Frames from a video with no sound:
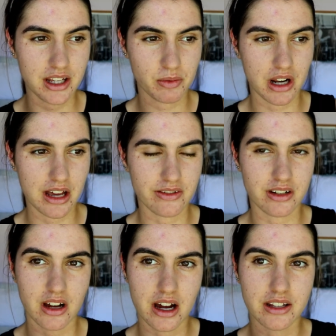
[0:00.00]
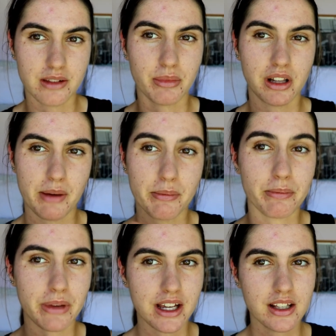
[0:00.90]
I just want to have a nice
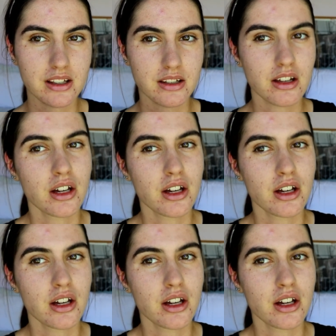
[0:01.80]
plump base.